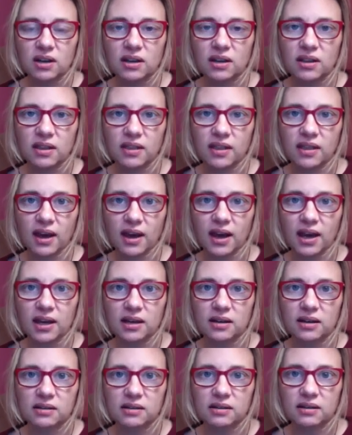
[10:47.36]
that
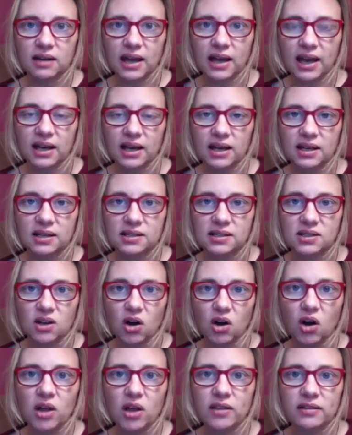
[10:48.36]
has
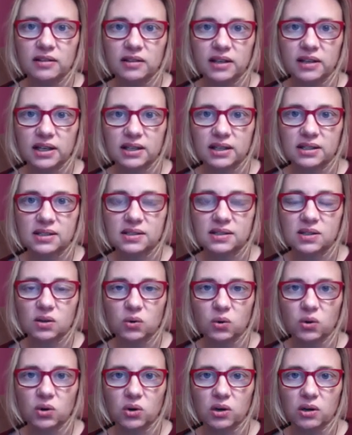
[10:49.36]
all the links
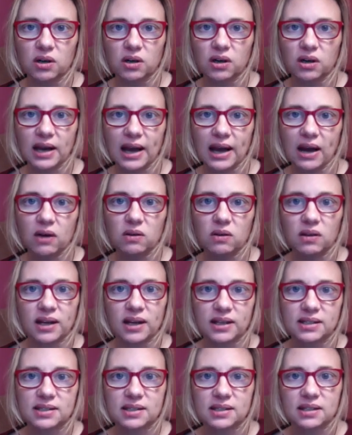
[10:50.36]
or
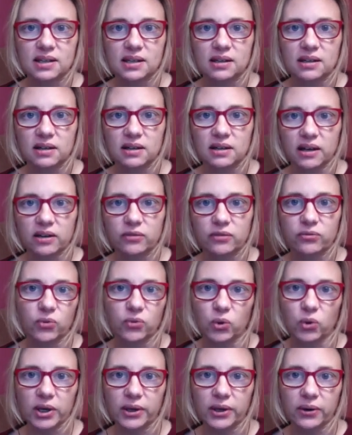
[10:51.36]
outlines the internet
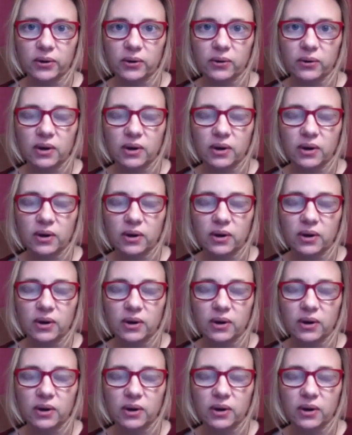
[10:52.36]
for you.